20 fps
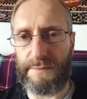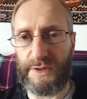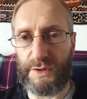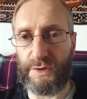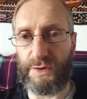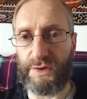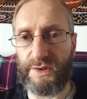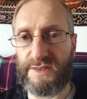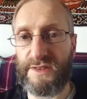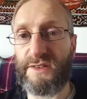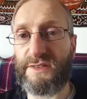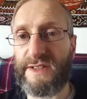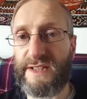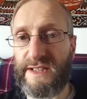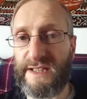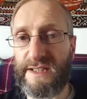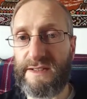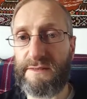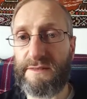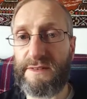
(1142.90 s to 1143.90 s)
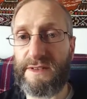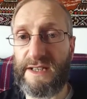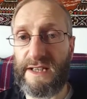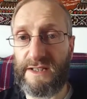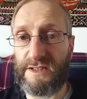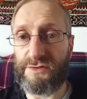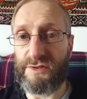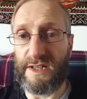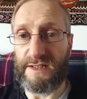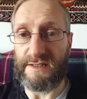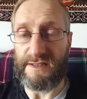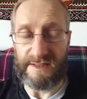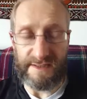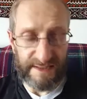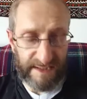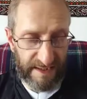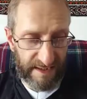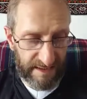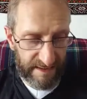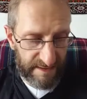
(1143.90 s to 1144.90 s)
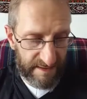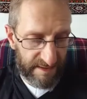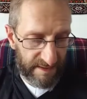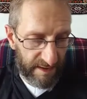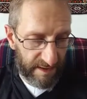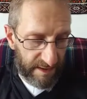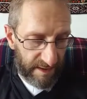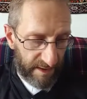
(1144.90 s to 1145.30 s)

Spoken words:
colours on the extracted text.